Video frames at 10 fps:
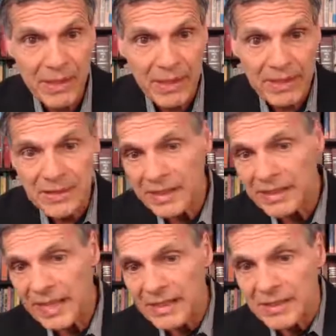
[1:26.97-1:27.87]
as
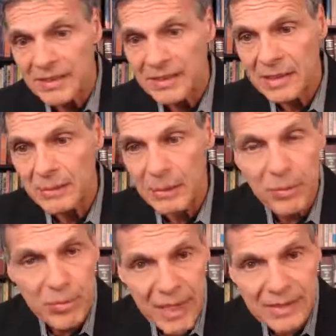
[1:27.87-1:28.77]
celiac disease can be
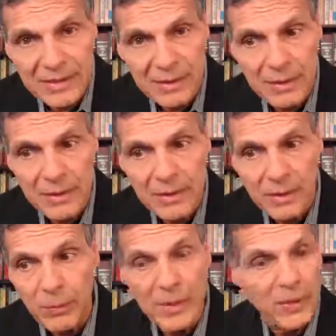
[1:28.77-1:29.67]
present
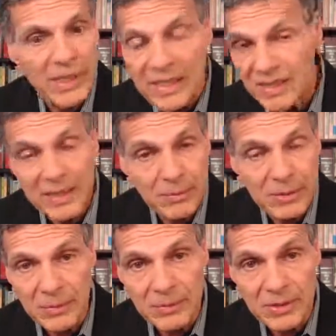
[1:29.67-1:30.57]
without any
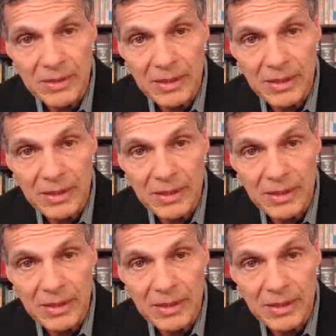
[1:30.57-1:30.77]
symptoms,